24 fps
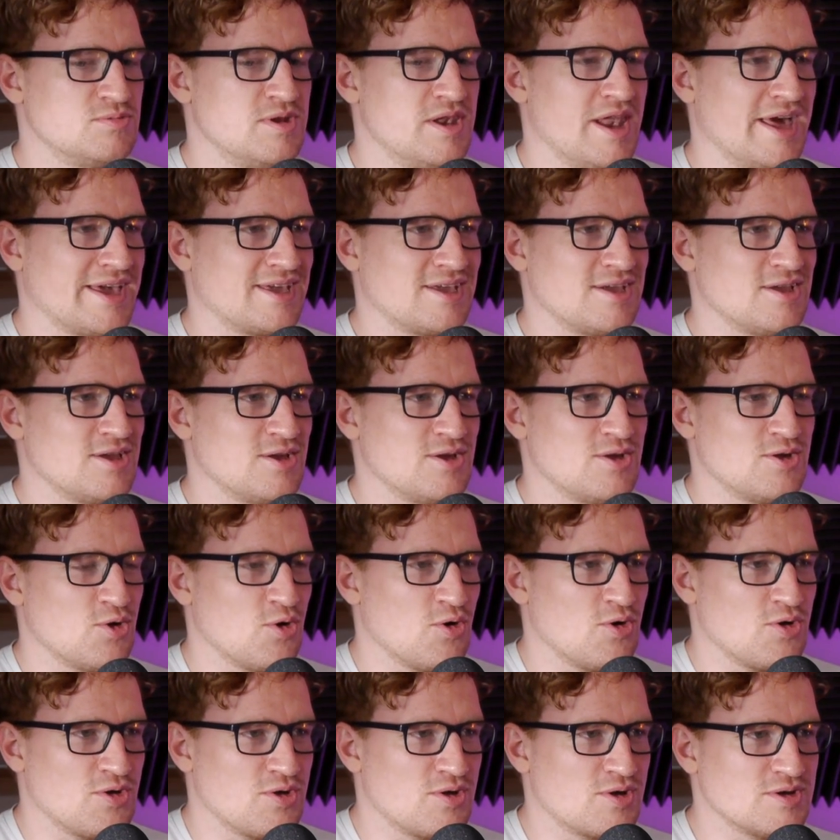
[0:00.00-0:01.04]
like
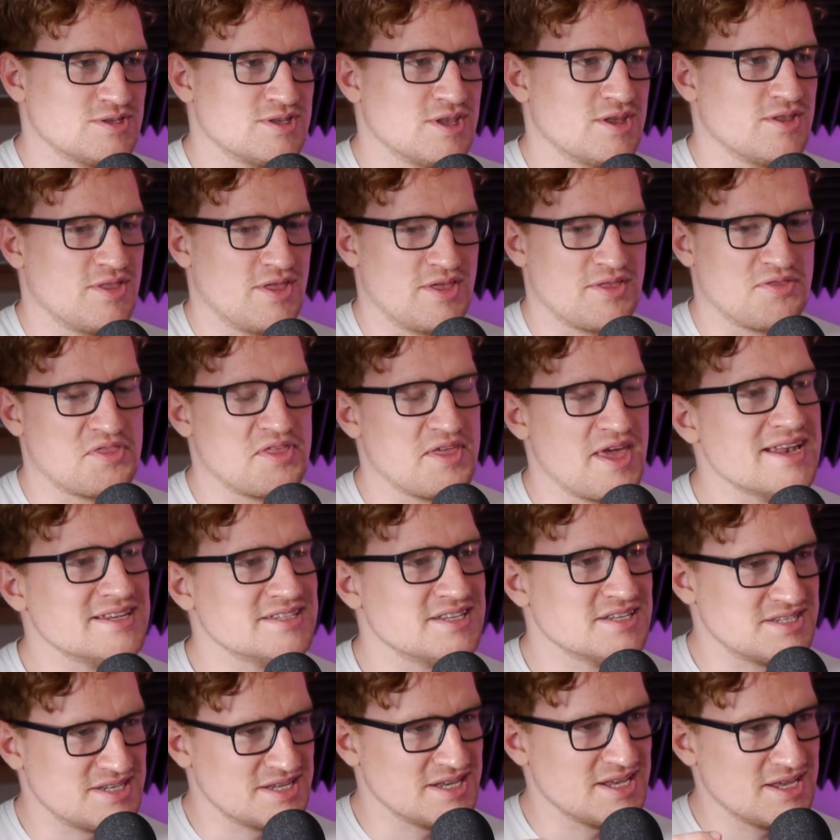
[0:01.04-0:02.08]
because the, the, the,
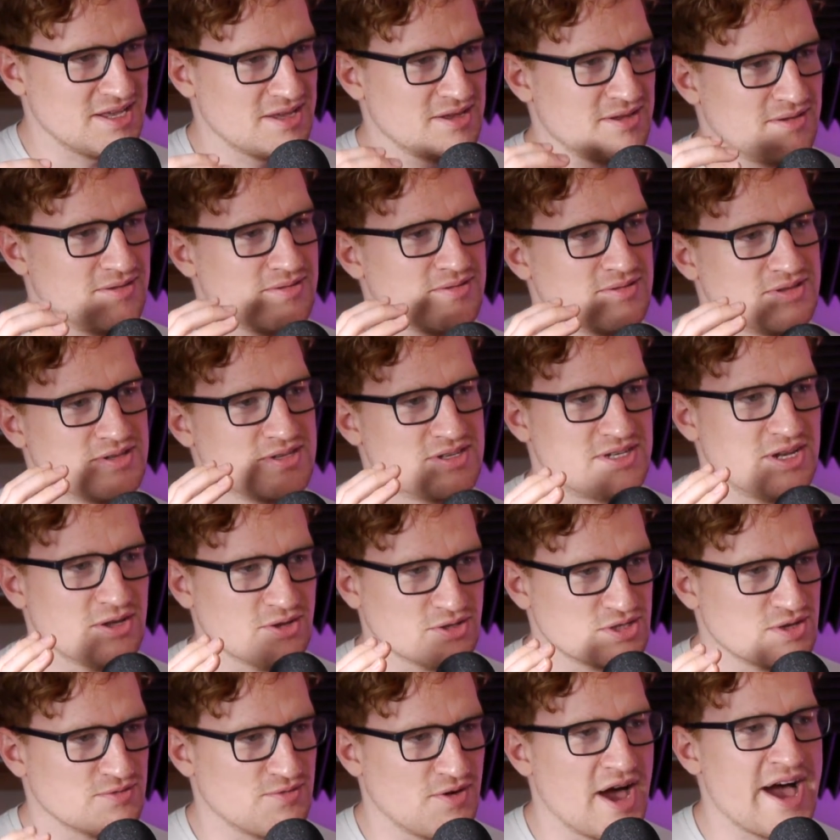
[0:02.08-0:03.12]
entity still
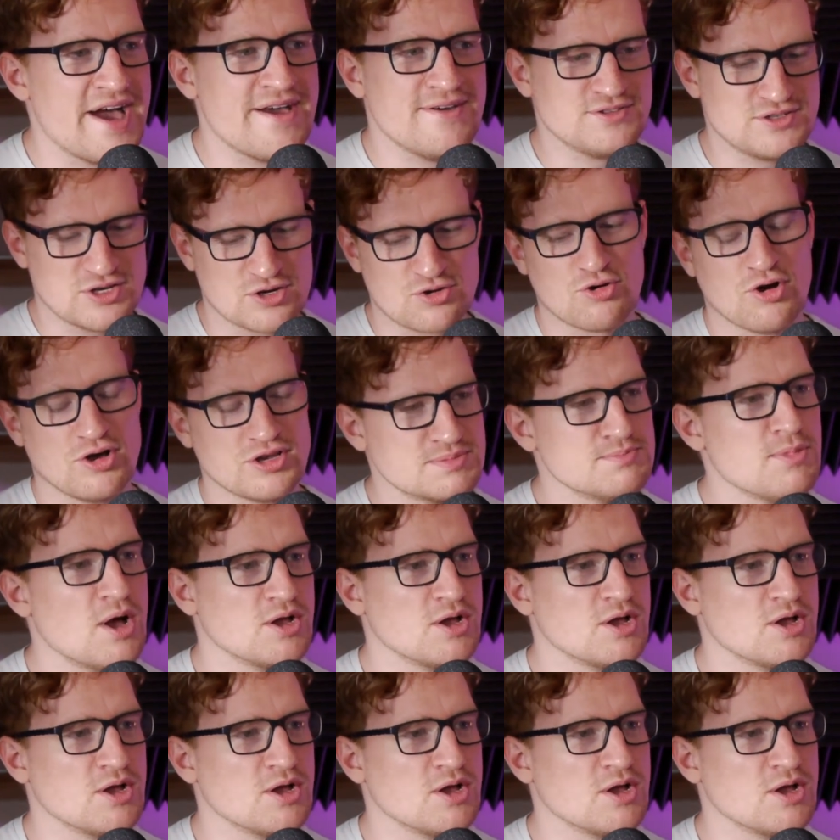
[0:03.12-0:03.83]
survives across mm.